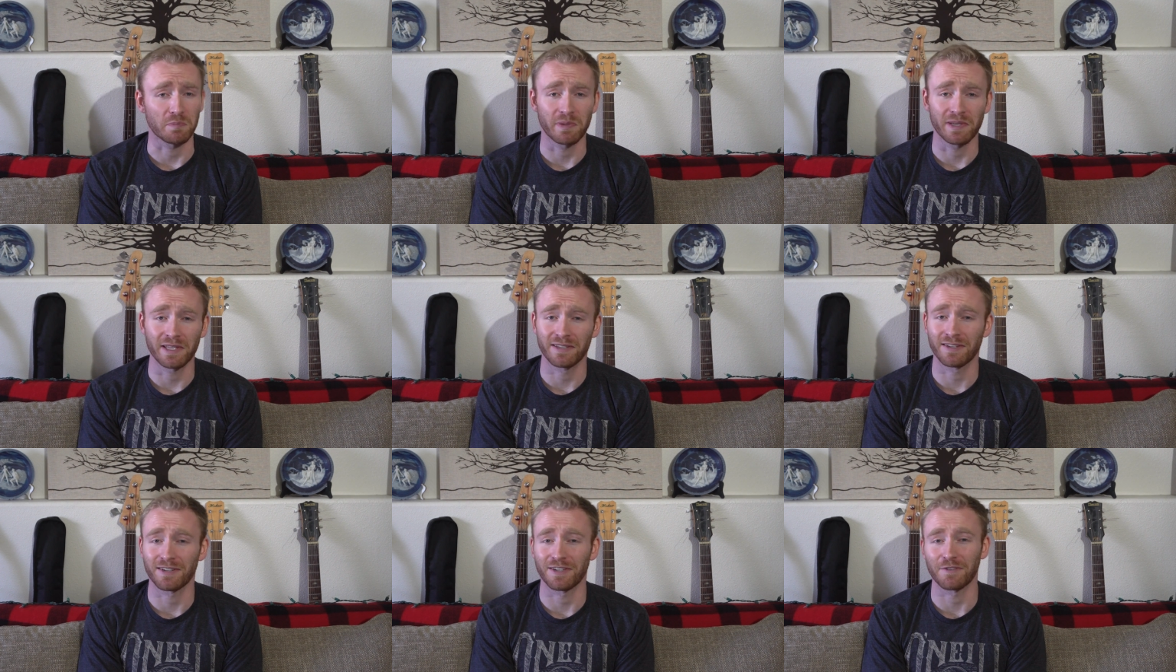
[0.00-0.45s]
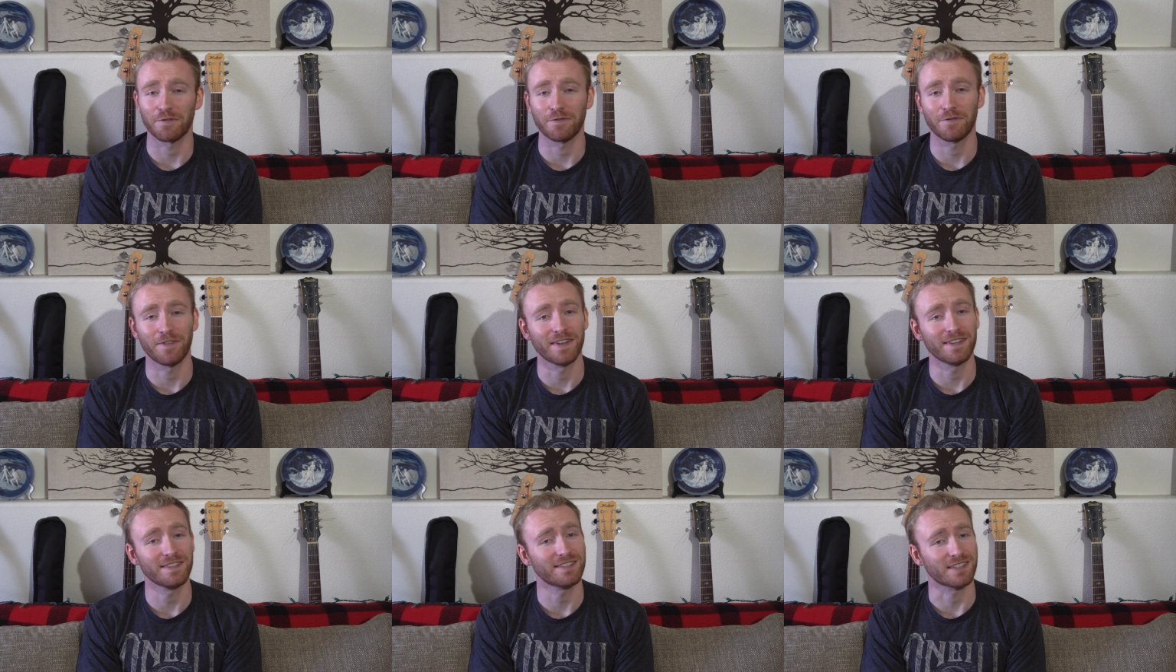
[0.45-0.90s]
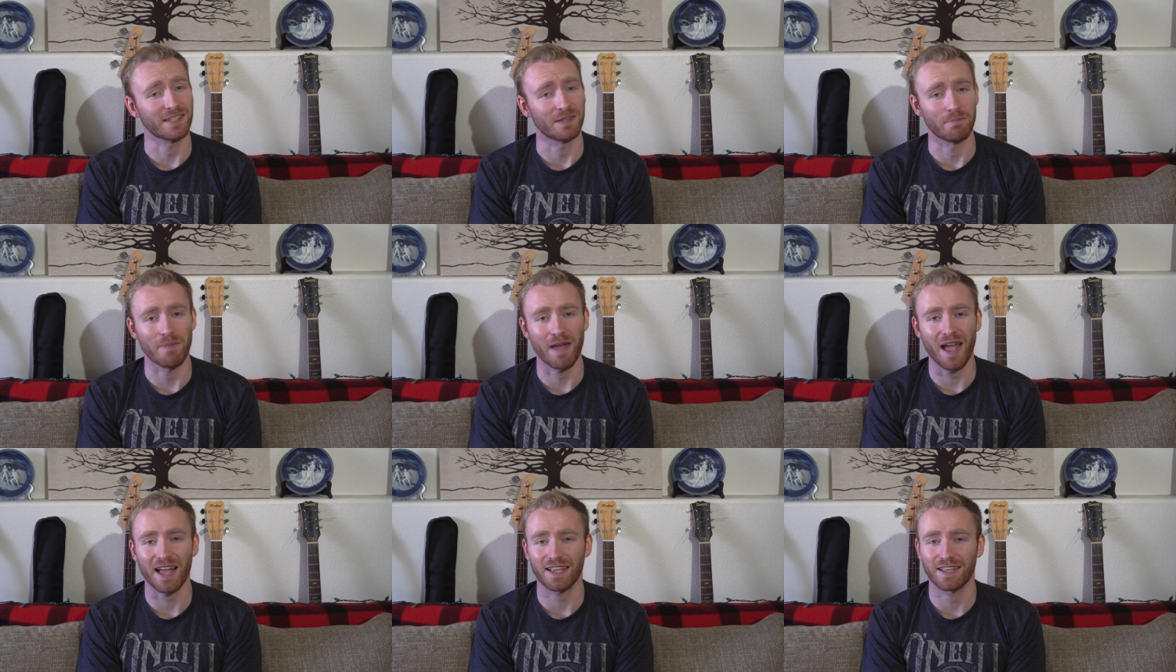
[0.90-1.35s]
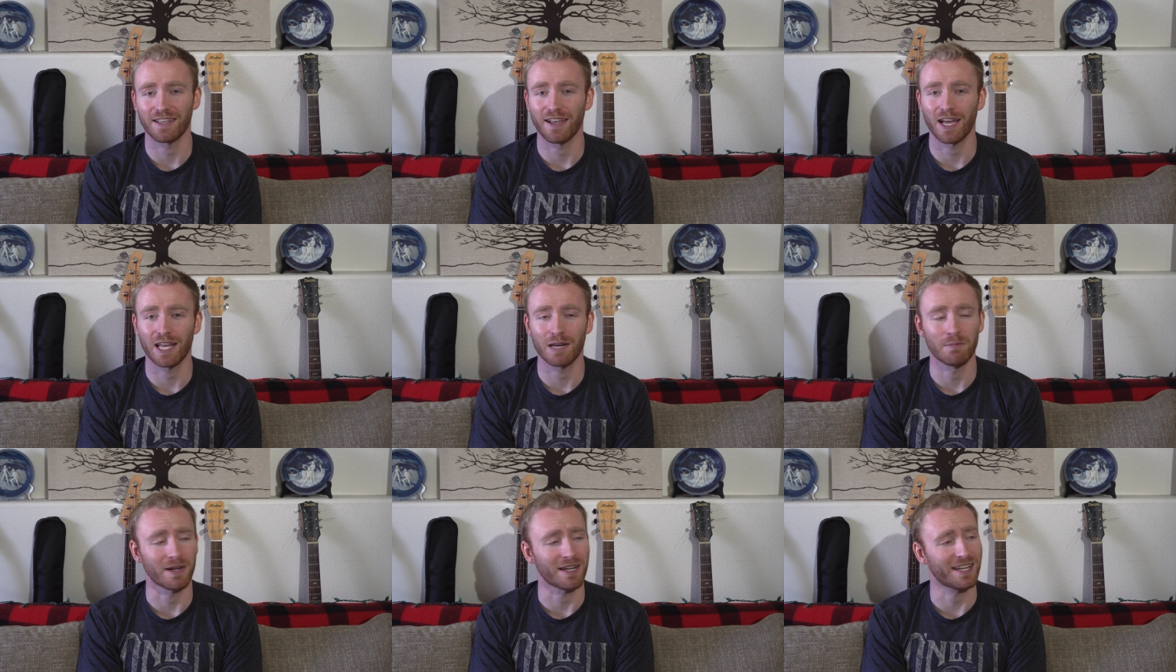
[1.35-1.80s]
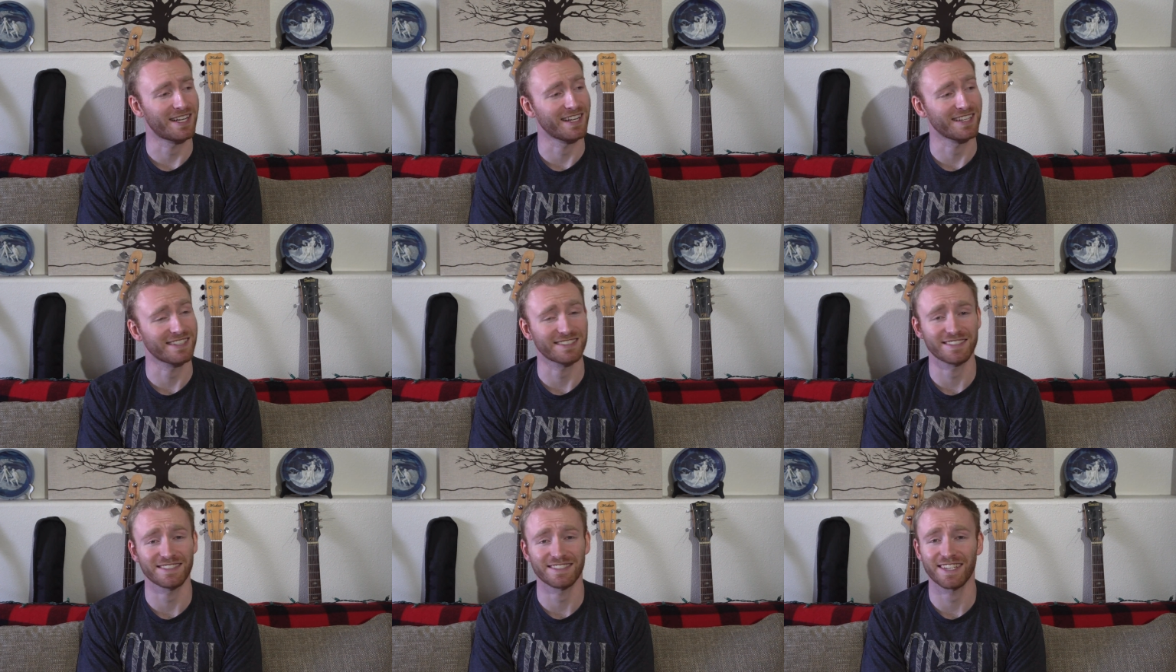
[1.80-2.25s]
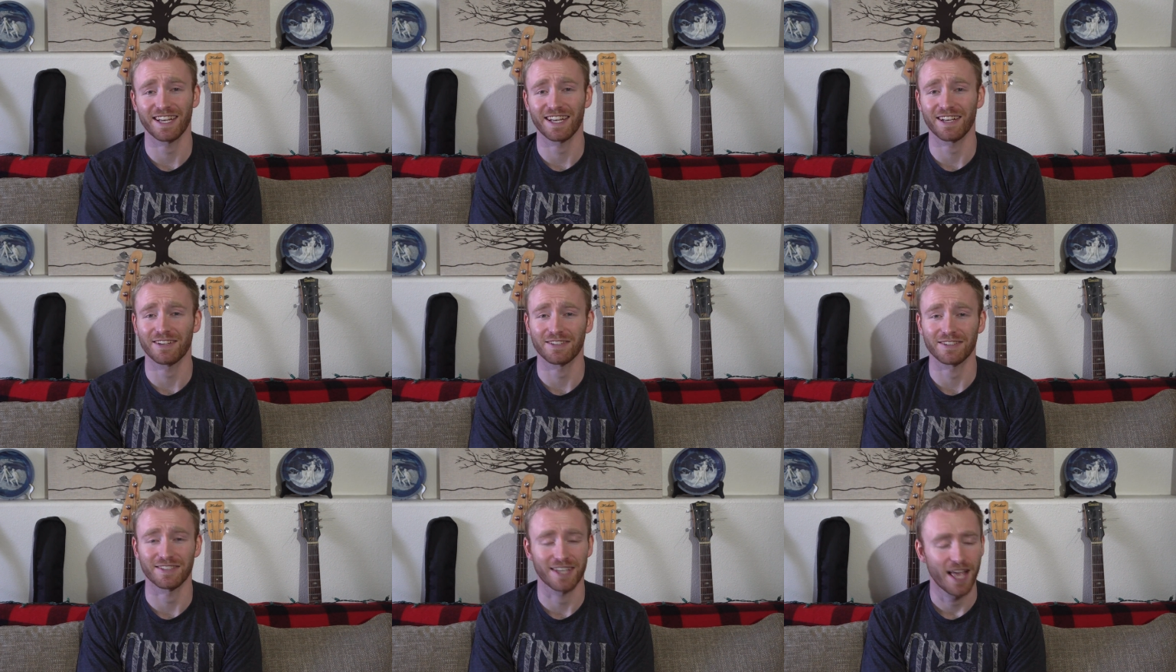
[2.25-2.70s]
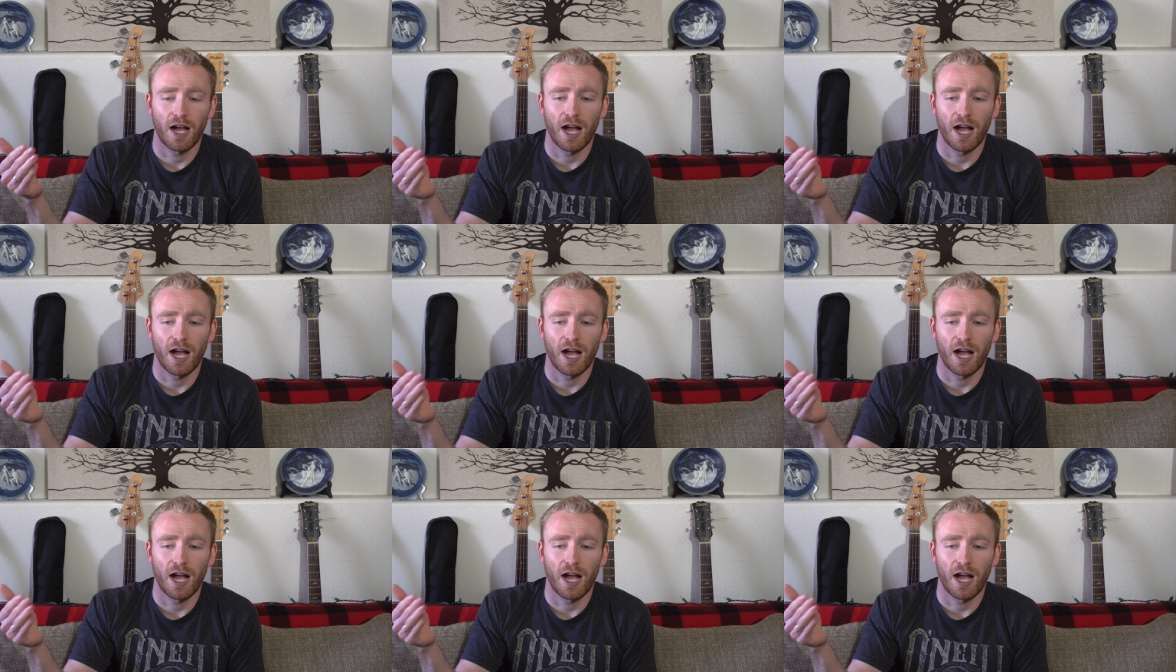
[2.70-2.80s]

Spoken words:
peeing on the fence in the backyard of my cousin's house.